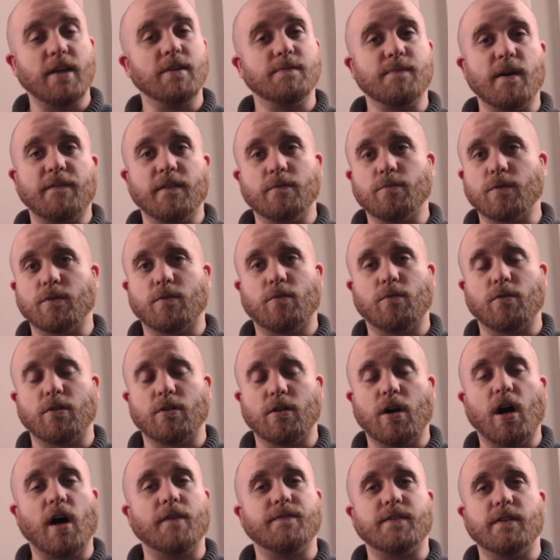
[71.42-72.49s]
use my field recorder
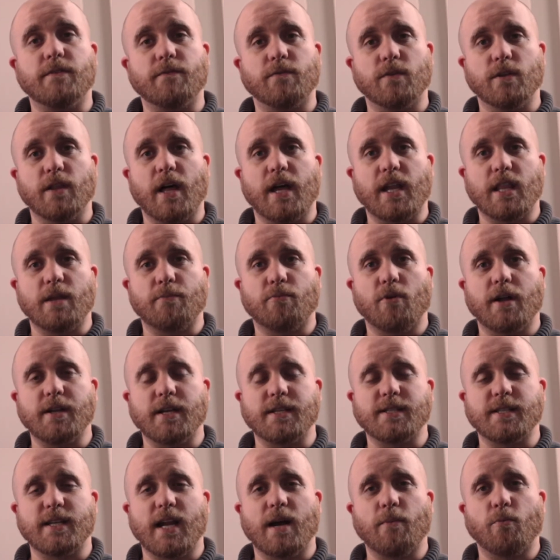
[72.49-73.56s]
often for a lot of the projects
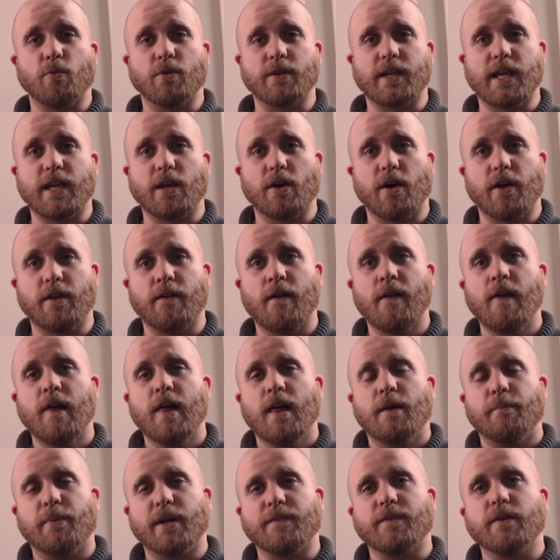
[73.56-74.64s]
that I'm working on.
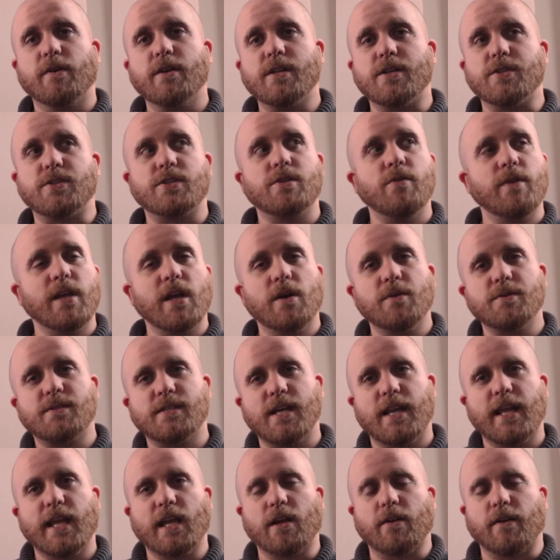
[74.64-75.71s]
But if you're in a studio
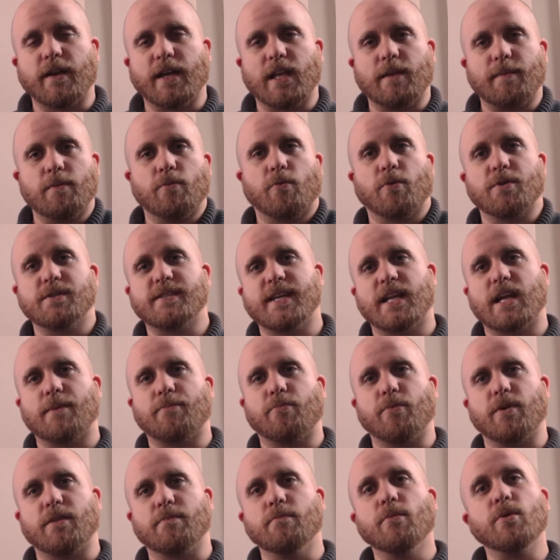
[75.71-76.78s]
setting or you're going to be more set up
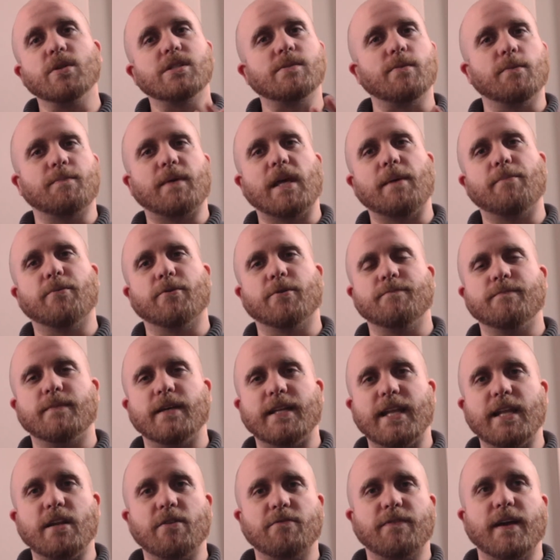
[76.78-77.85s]
with multiple people, an
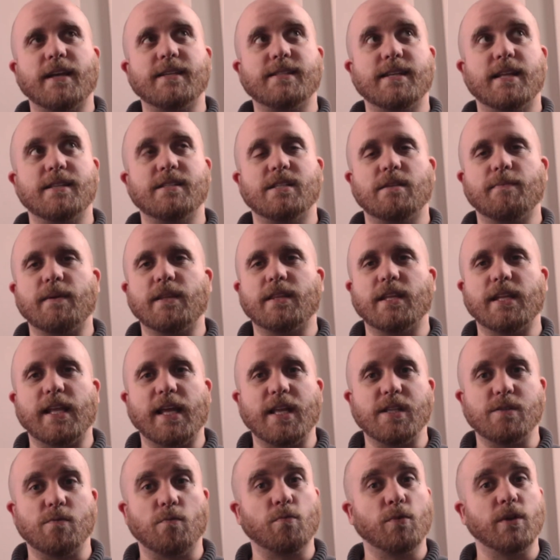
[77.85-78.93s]
interface tends to meet the
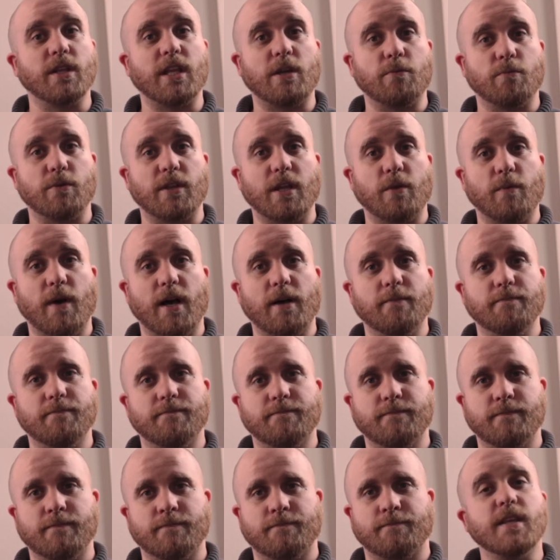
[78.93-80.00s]
needs really, really well.
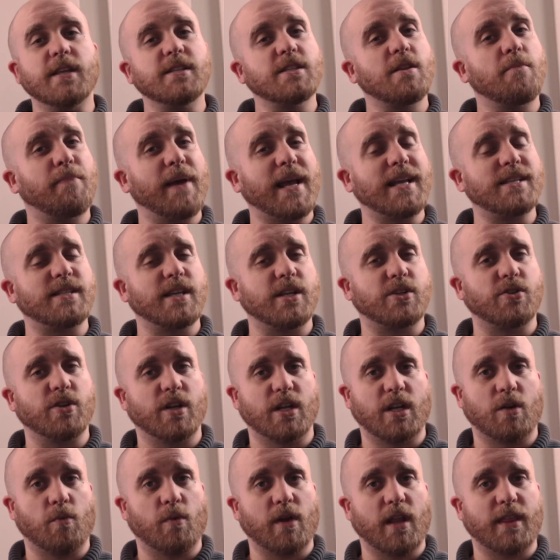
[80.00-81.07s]
So these are the basics you're
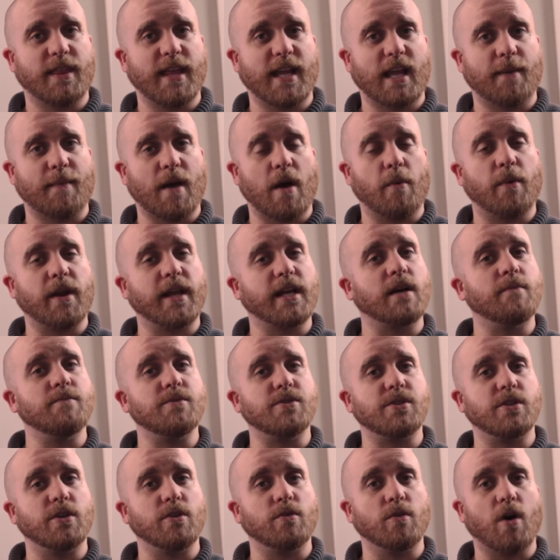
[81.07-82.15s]
going to want to think about when it comes
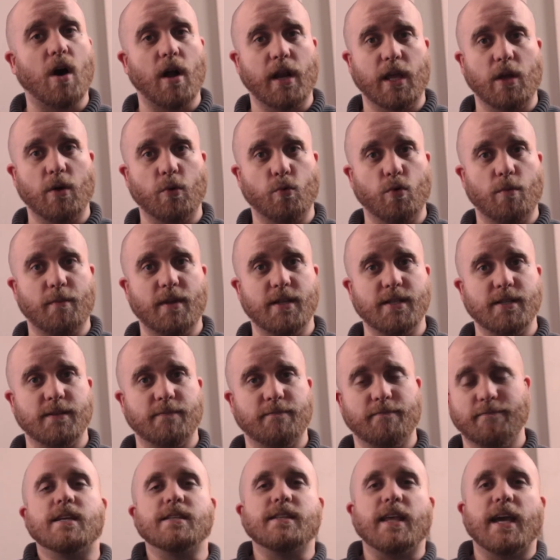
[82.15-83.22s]
to audio equipment.
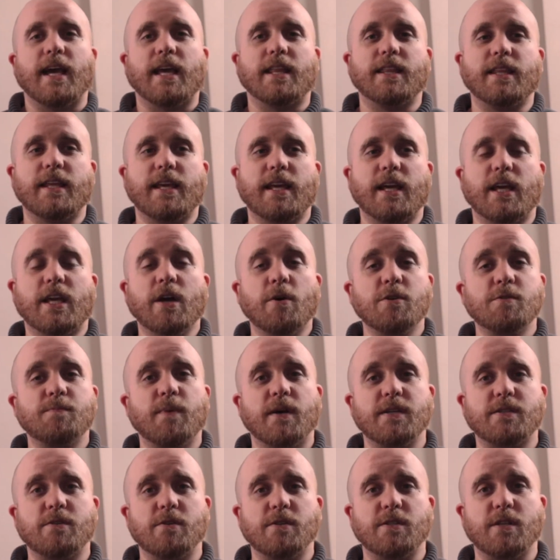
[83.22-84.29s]
Just like the
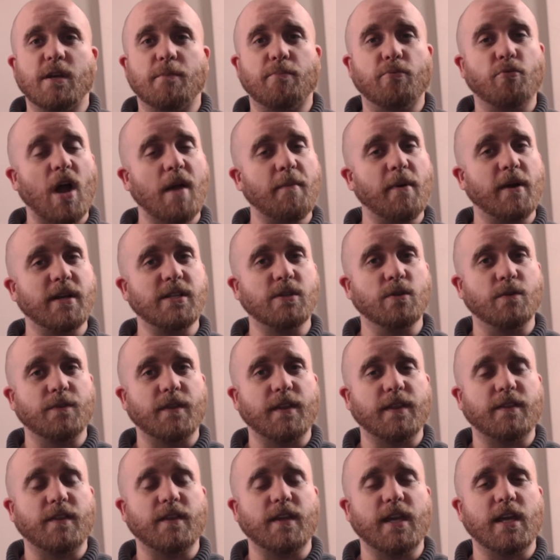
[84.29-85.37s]
Ghostbusters, their primary tool
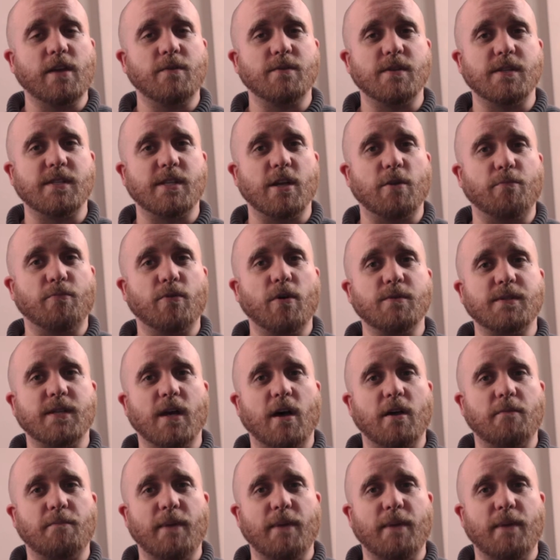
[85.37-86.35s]
that they use is their proton